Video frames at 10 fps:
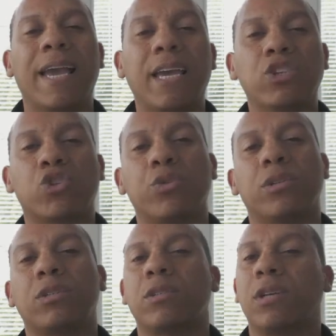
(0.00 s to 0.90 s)

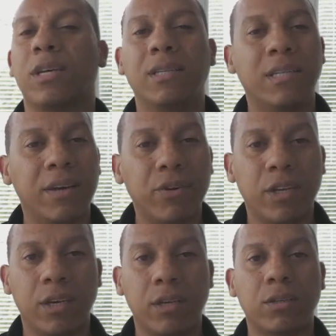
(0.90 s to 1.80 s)
interest,
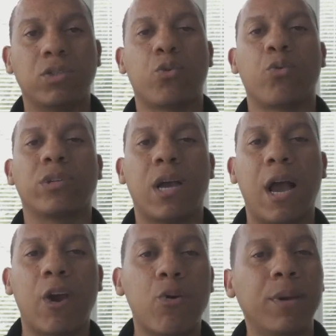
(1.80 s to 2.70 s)
dividends,
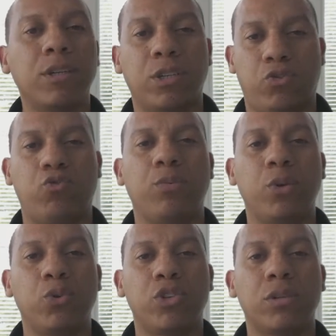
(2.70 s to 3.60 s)
retirement
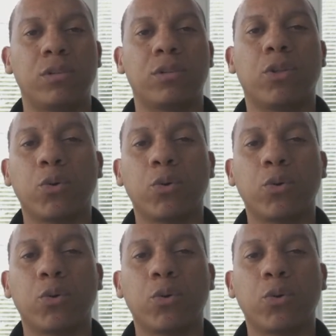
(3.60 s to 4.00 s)
distributions,